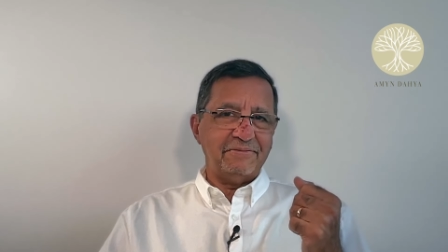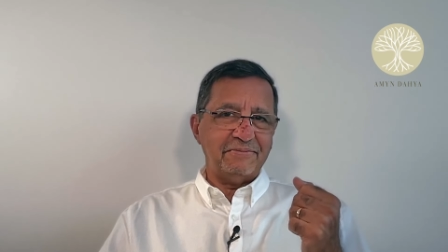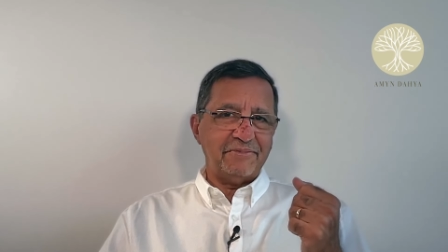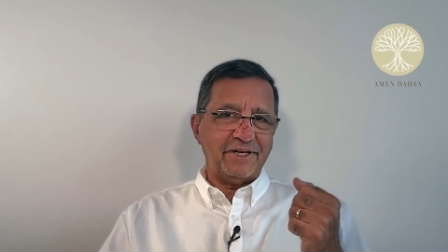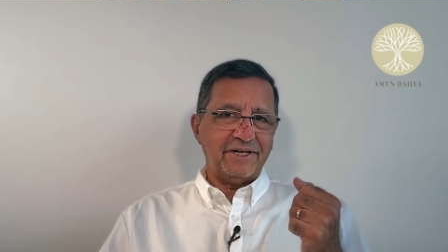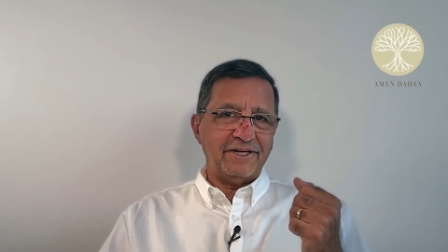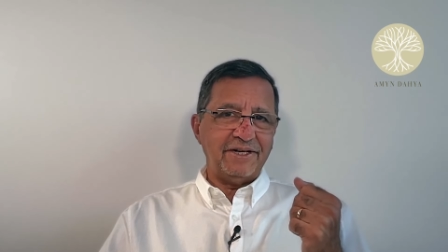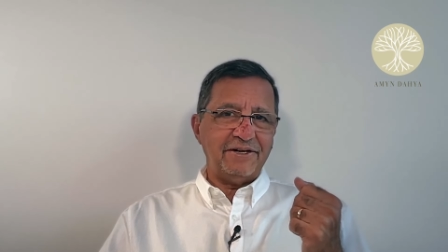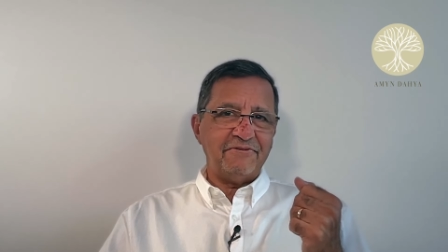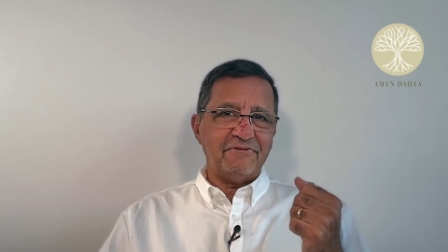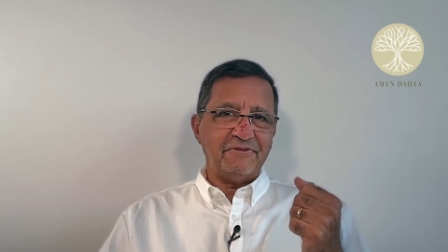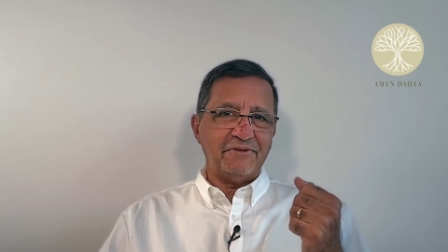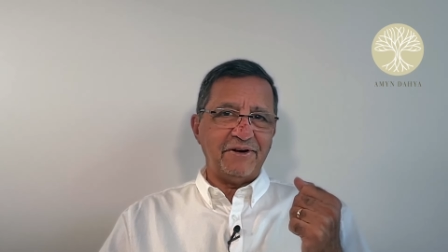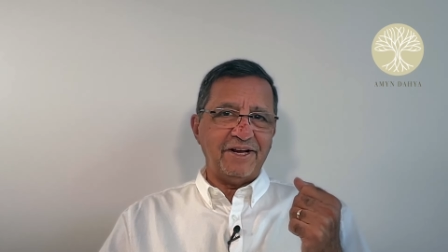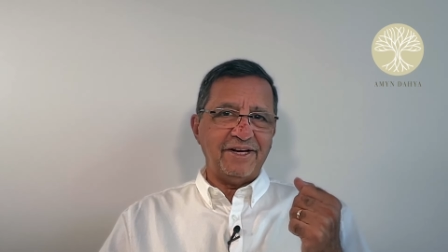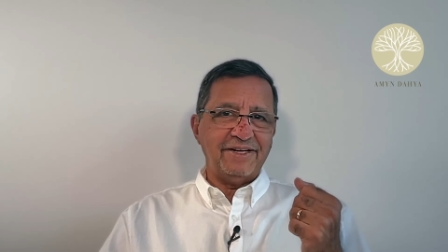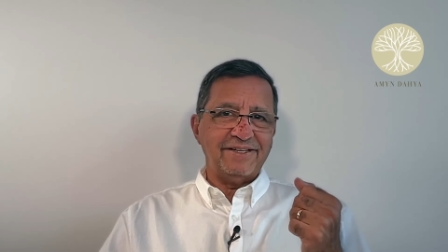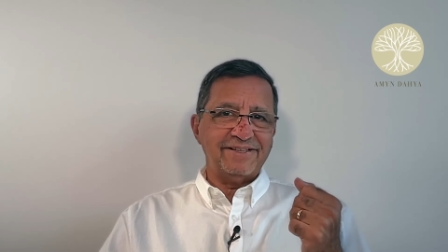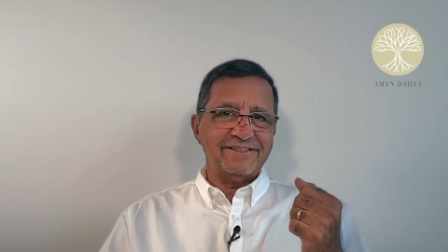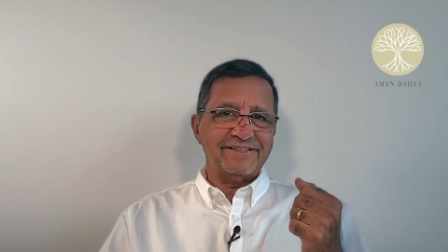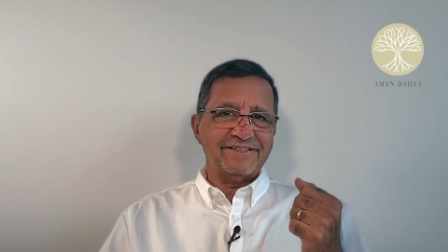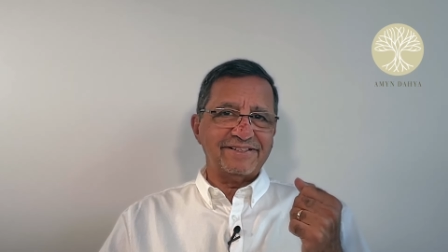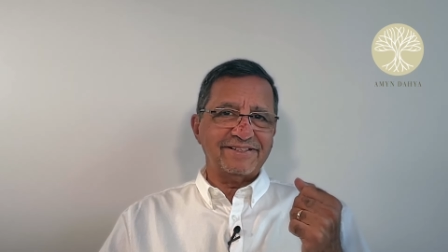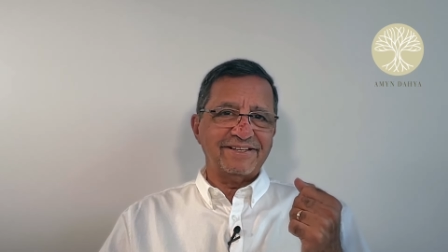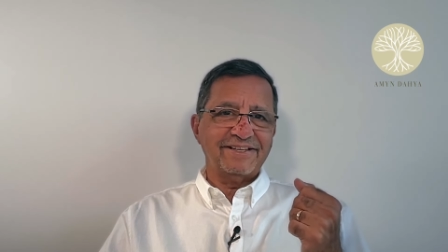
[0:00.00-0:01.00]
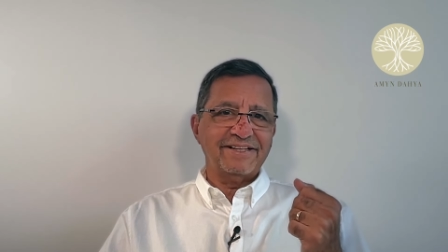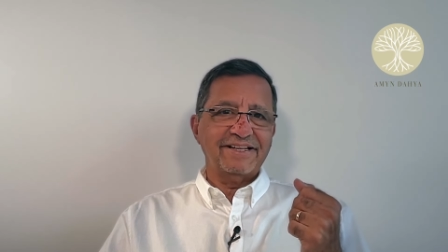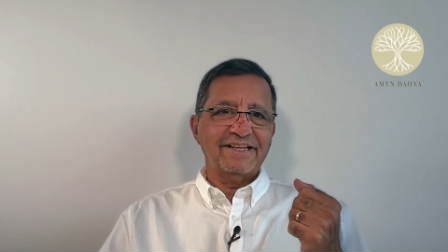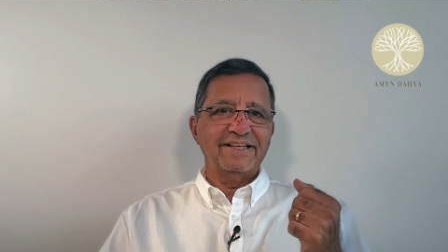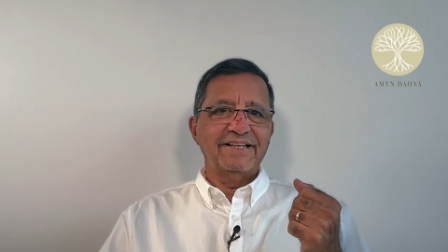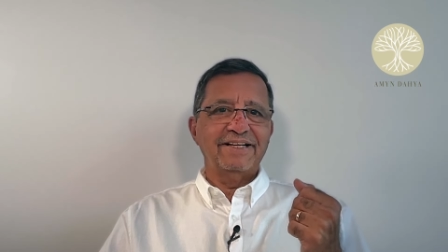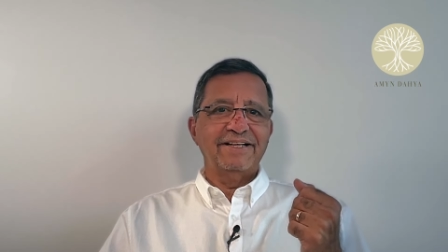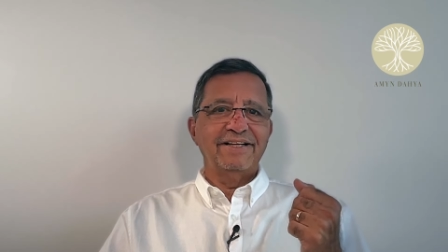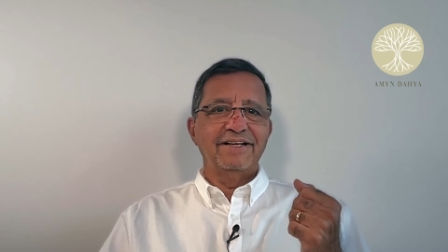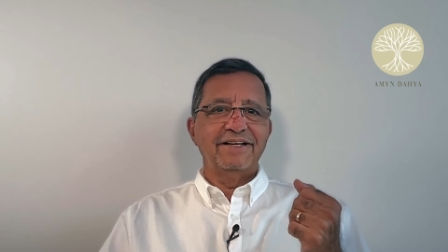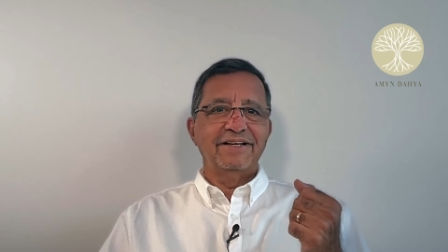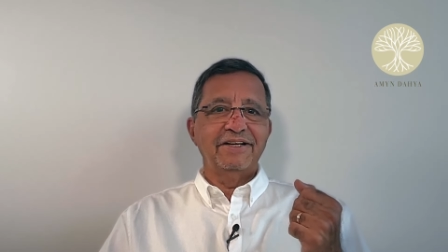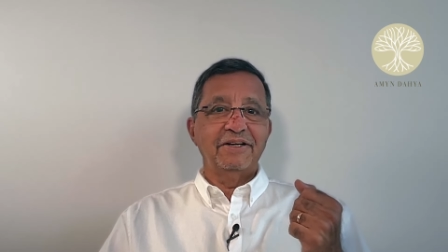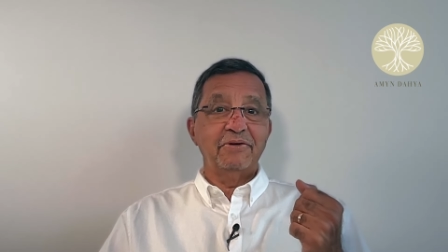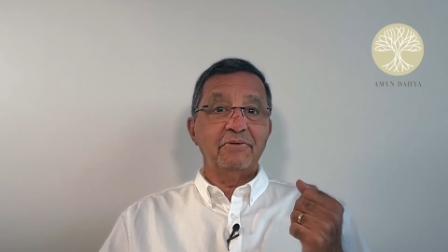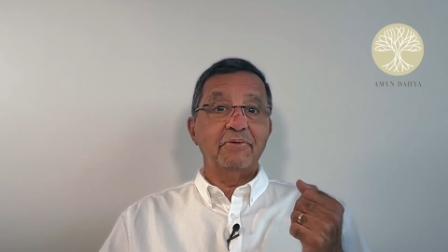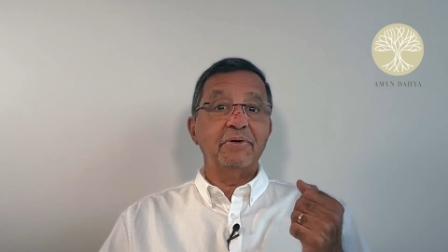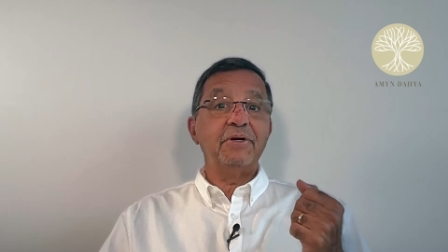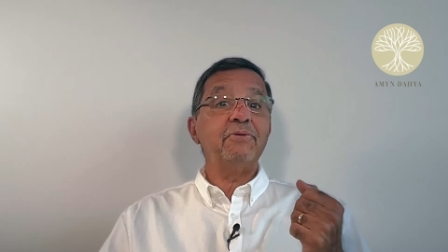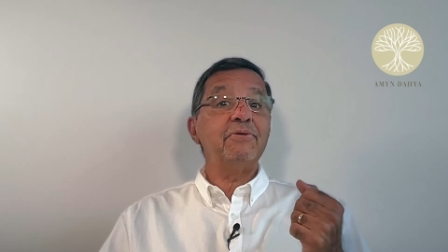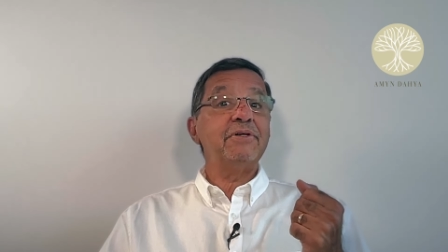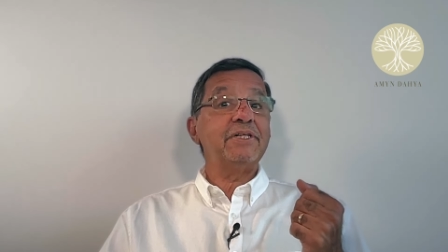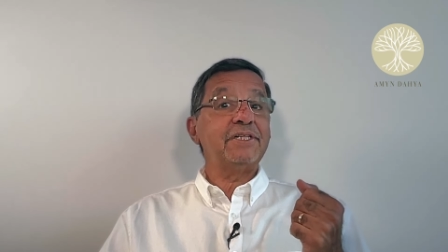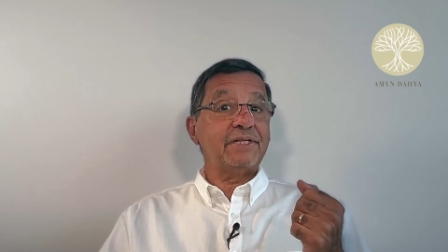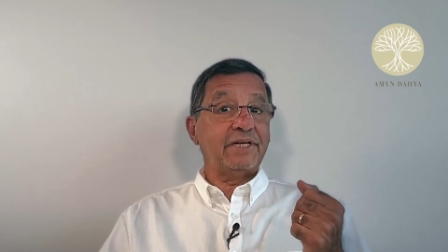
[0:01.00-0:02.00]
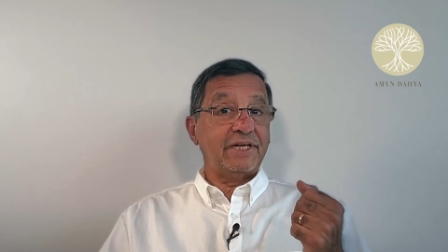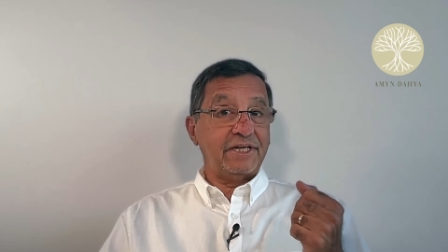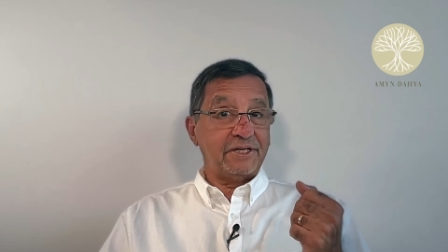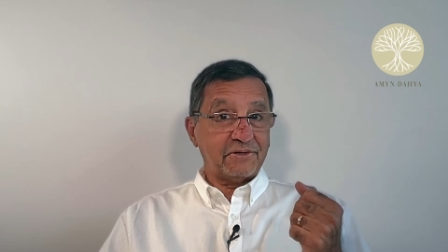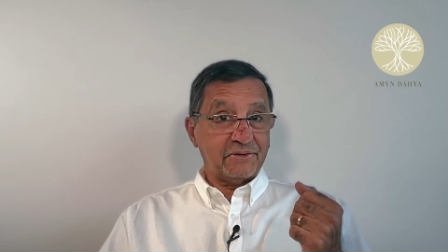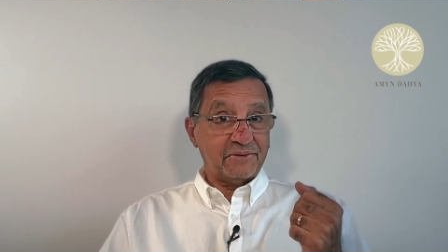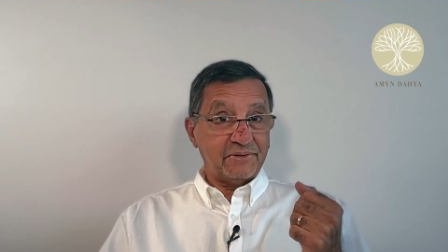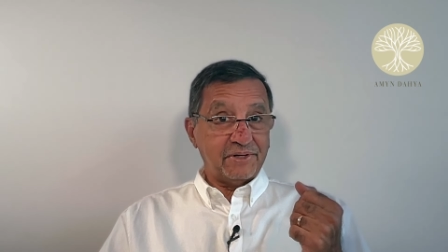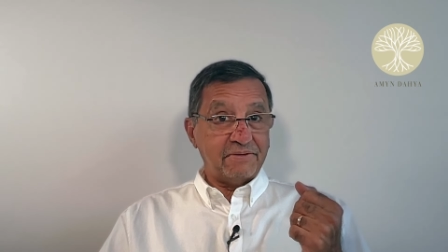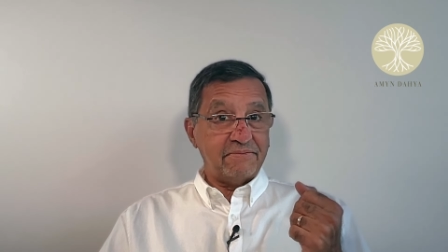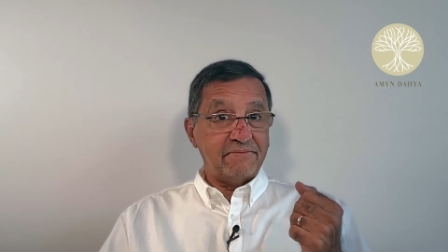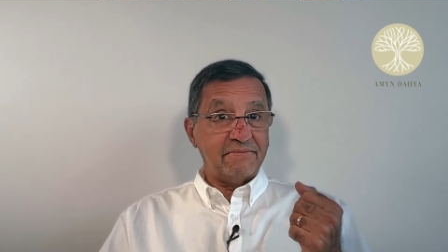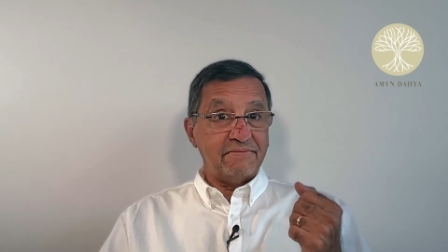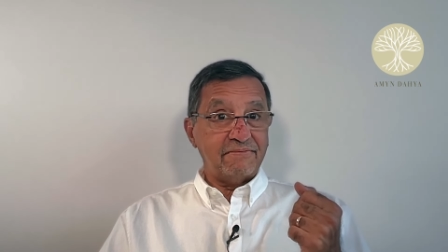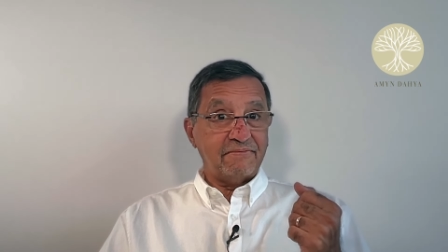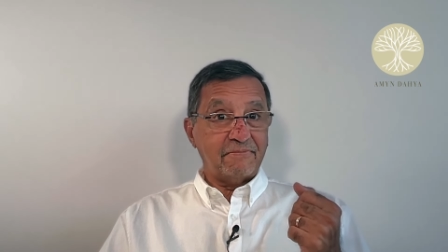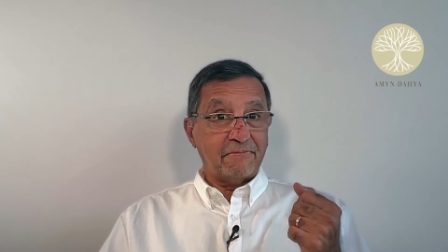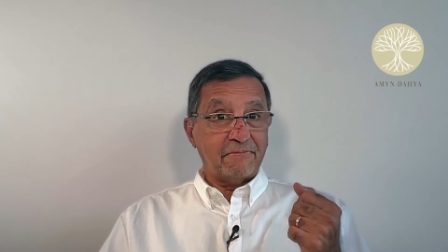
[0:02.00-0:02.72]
my dear friends? We would say to him,